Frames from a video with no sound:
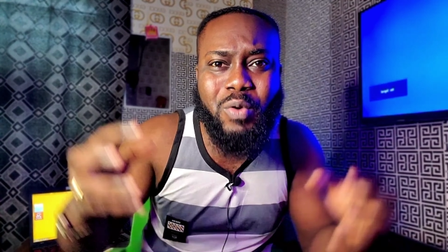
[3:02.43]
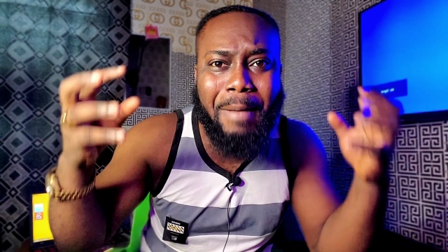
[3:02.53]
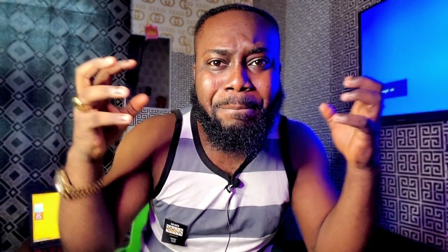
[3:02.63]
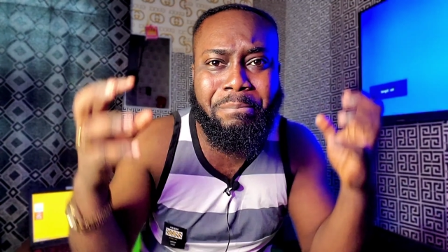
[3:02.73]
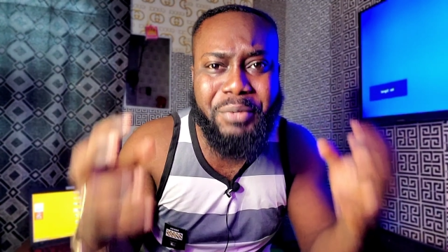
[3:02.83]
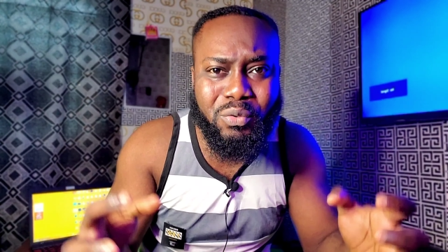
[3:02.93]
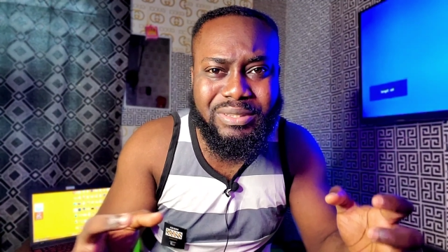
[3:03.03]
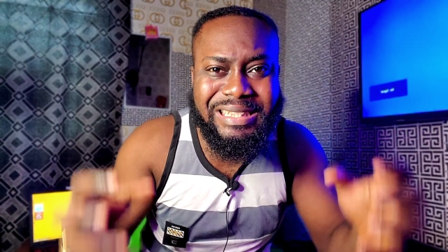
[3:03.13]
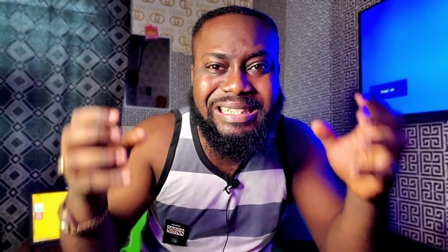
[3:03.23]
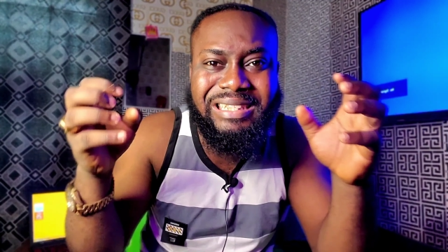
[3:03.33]
you are
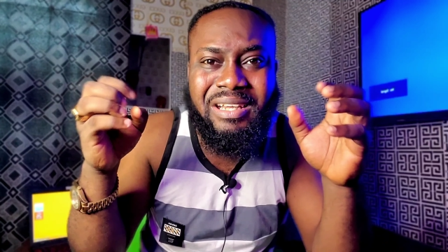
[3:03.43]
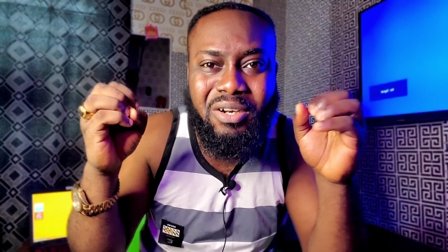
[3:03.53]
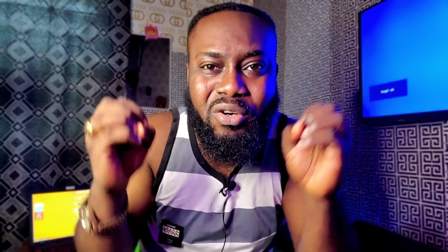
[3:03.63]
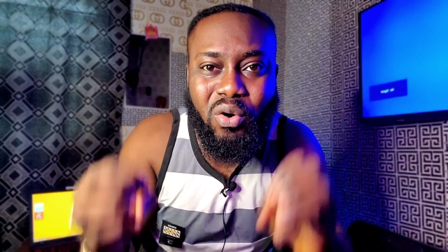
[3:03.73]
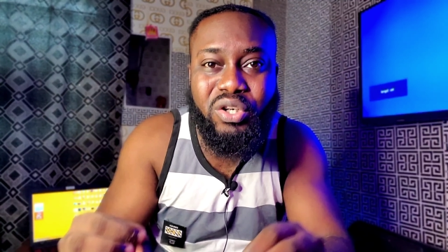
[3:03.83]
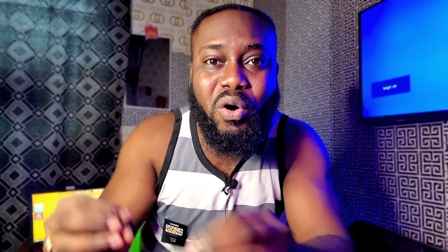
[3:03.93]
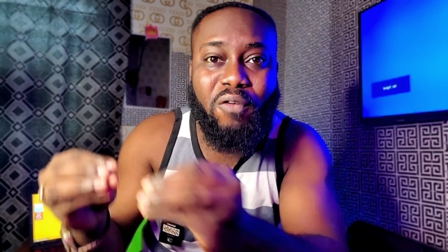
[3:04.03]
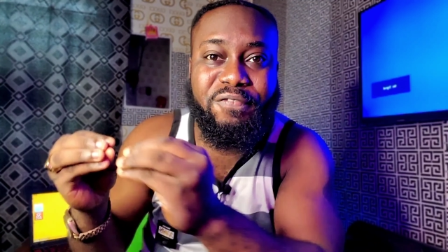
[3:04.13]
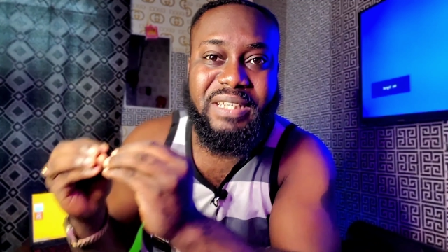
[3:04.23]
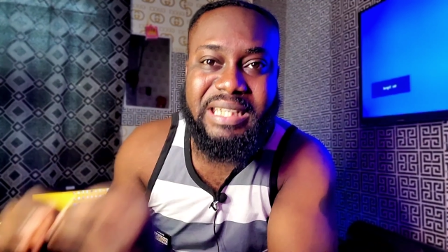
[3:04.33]
building load
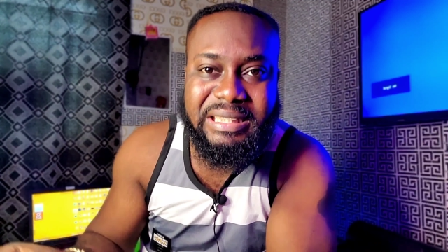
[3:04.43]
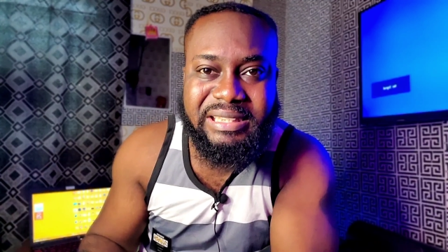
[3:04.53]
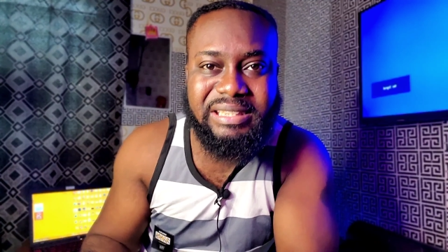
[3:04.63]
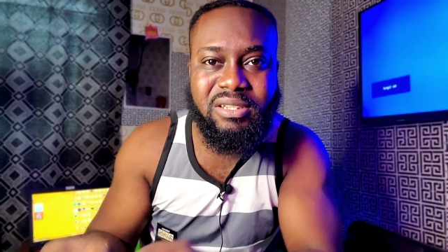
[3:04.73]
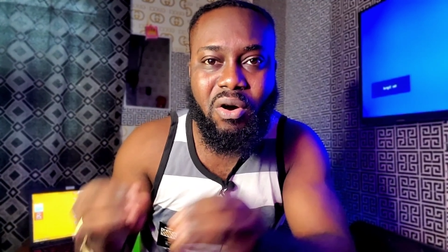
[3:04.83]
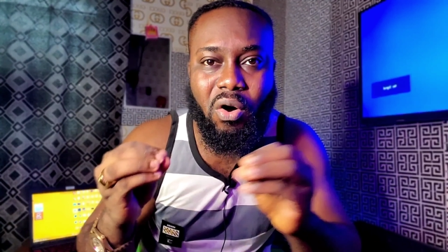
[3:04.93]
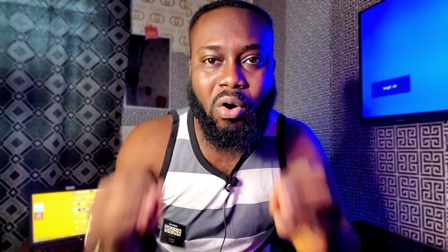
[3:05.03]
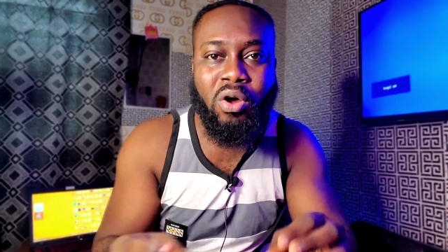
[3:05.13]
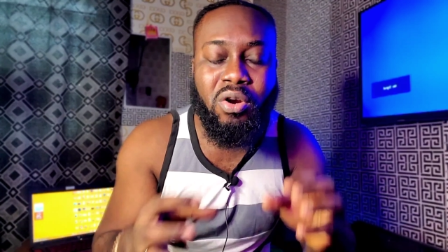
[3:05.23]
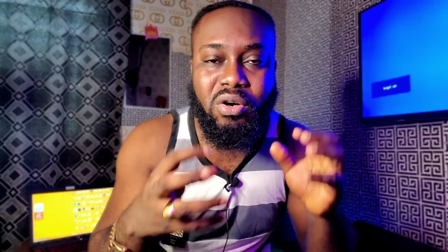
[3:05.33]
of lists
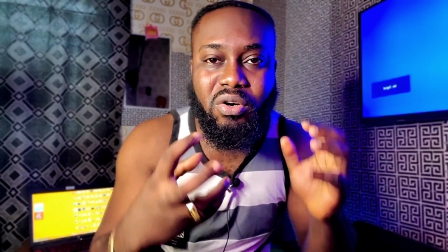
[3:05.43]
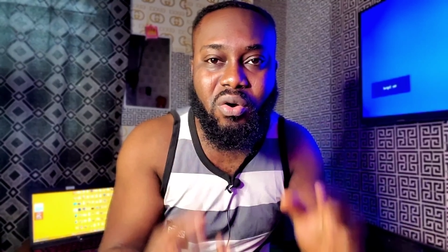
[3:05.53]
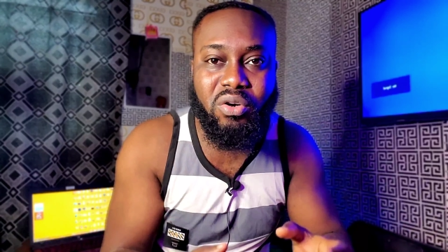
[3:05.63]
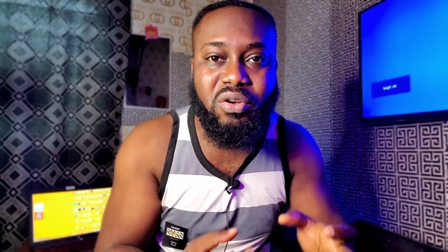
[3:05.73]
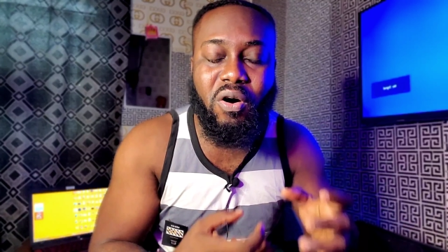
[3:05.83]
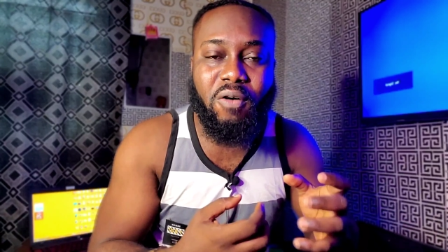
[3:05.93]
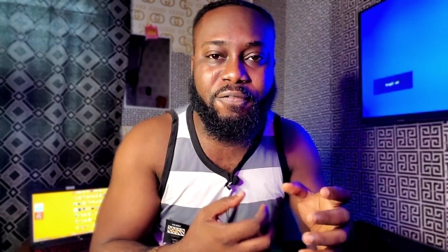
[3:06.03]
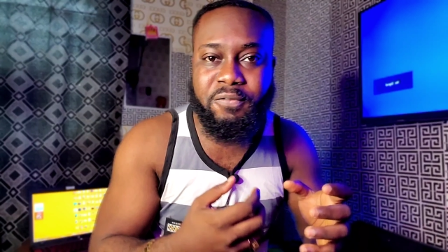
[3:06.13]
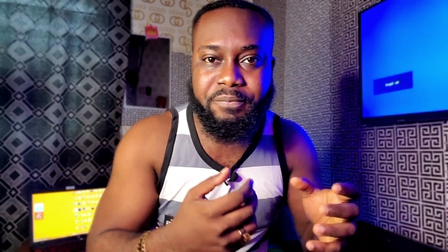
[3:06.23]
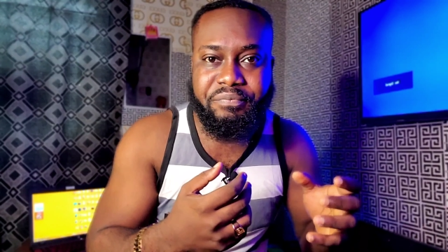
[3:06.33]
or load
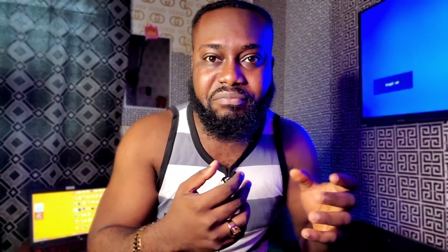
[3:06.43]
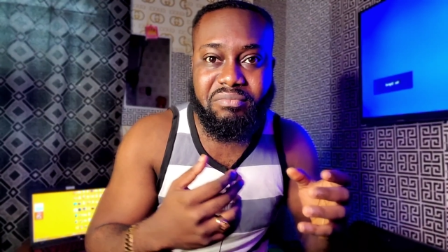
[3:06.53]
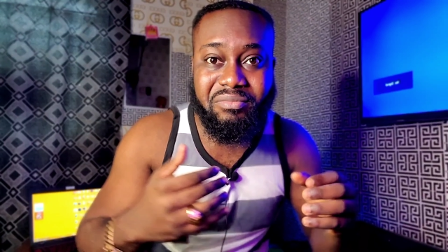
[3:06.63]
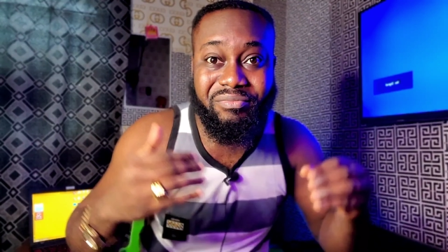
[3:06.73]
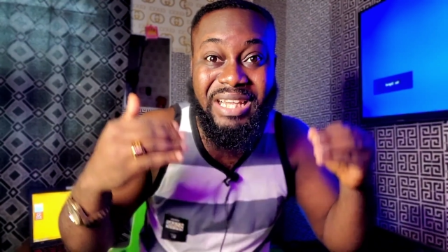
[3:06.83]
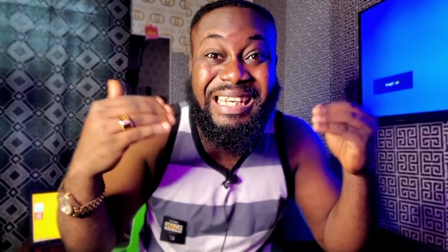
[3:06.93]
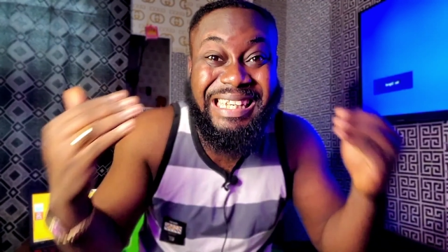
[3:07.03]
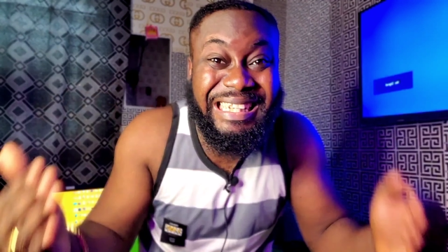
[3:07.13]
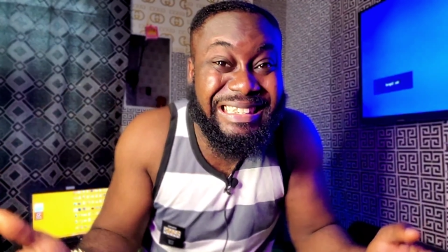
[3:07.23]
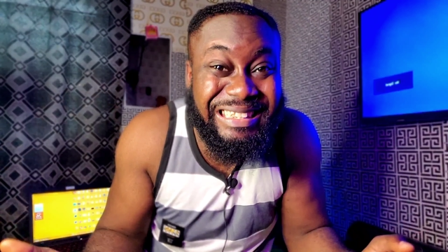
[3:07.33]
of
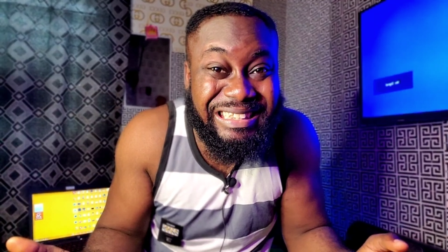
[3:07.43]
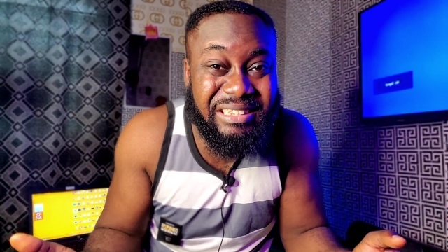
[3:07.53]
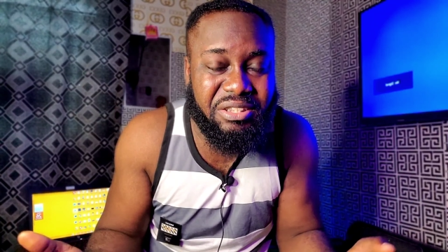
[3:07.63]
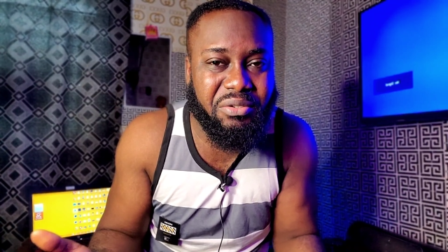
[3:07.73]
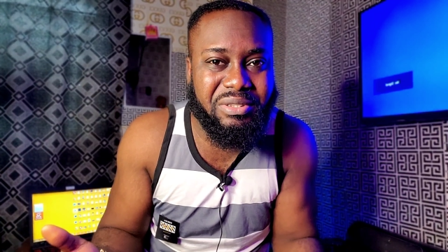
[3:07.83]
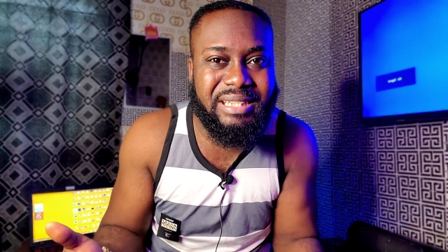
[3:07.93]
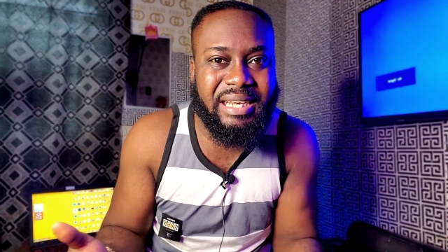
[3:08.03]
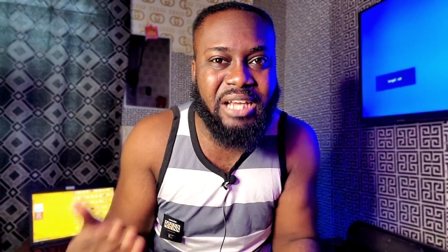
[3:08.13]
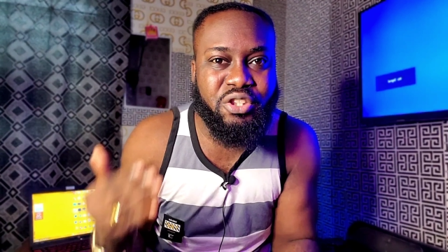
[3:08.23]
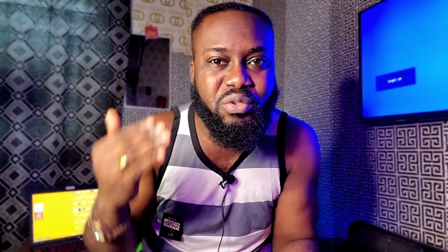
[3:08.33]
leads, do you
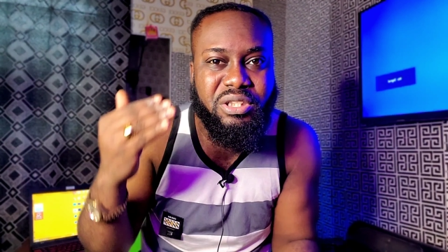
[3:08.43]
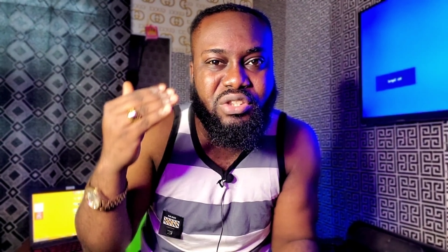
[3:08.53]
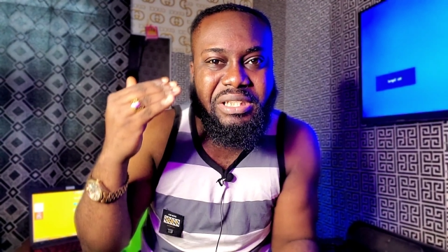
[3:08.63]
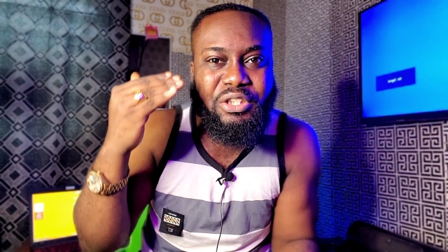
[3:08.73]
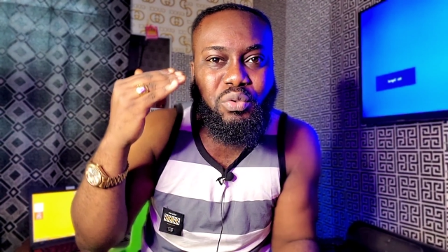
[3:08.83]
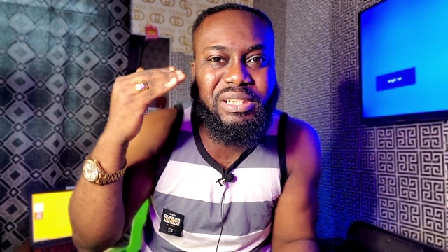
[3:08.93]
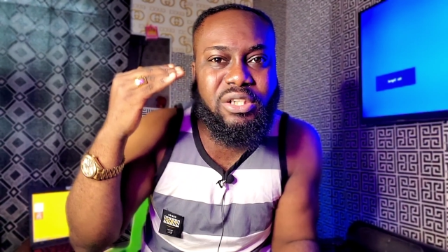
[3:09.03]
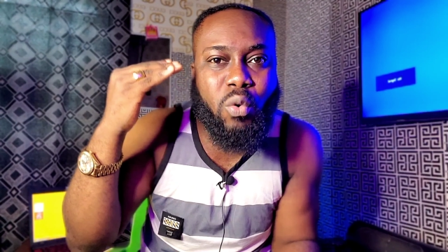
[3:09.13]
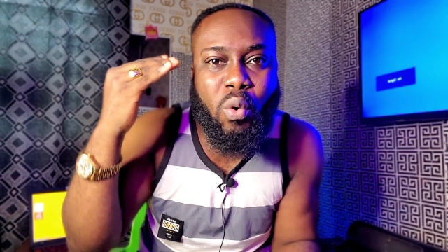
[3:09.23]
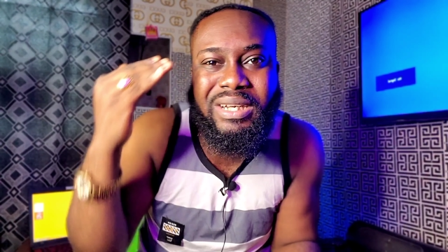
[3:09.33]
understand now? You
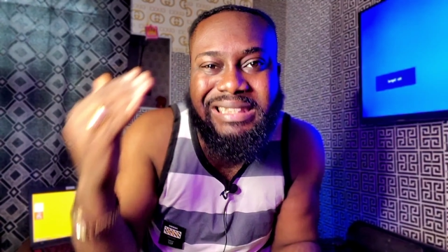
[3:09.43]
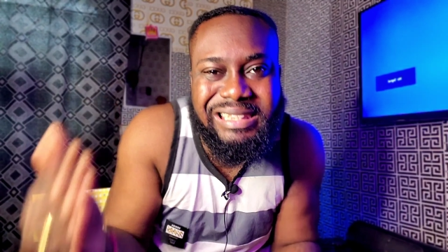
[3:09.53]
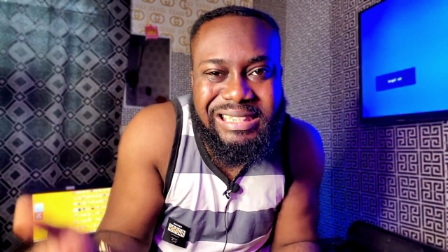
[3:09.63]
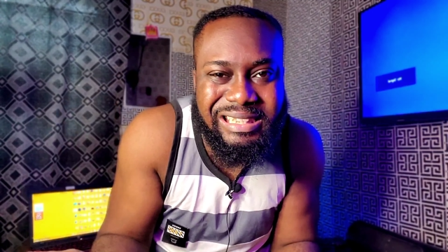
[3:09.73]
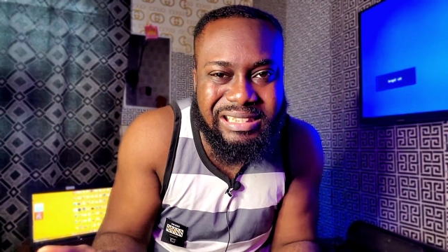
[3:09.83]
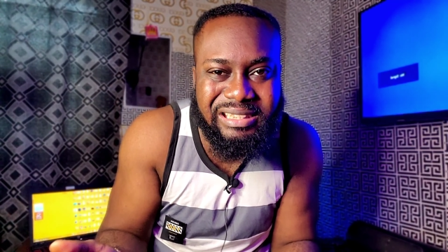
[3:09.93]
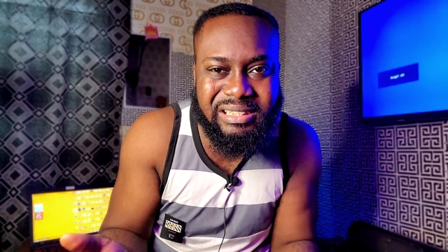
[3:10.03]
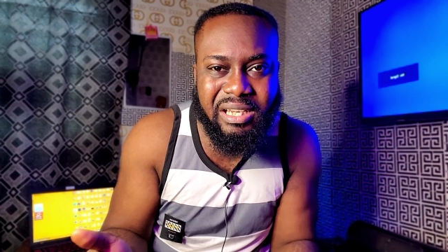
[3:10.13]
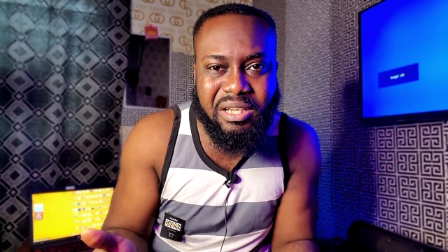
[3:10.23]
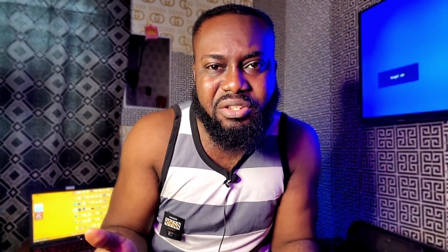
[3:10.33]
need quality leads.